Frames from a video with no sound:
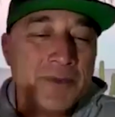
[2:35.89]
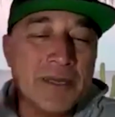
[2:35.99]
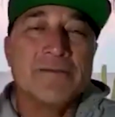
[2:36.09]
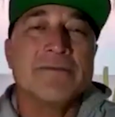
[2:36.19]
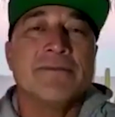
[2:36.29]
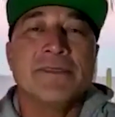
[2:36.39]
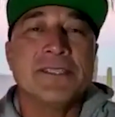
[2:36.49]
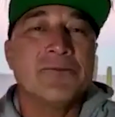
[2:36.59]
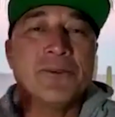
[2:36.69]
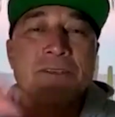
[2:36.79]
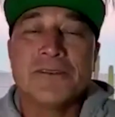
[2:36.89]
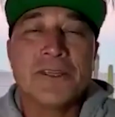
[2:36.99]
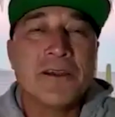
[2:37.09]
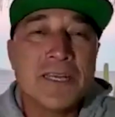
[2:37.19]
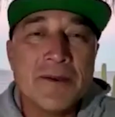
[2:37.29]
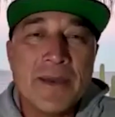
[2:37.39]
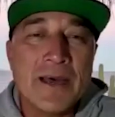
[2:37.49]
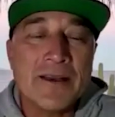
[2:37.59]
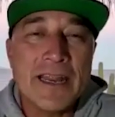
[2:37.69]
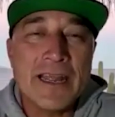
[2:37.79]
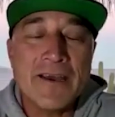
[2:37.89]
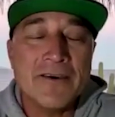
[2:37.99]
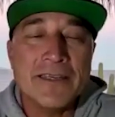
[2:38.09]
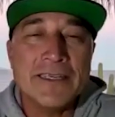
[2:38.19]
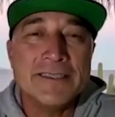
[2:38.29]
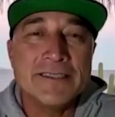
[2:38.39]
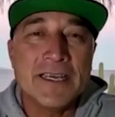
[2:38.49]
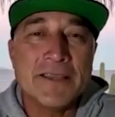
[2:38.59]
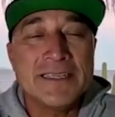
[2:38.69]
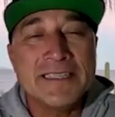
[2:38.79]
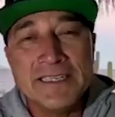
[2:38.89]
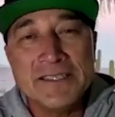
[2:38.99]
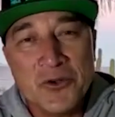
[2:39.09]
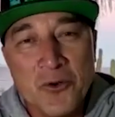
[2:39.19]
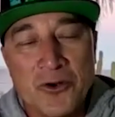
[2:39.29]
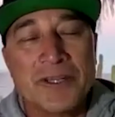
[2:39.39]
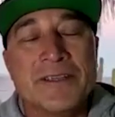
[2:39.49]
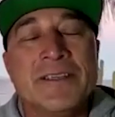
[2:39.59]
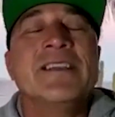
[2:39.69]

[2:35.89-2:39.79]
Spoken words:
but since we're talking about it now, is the Discord,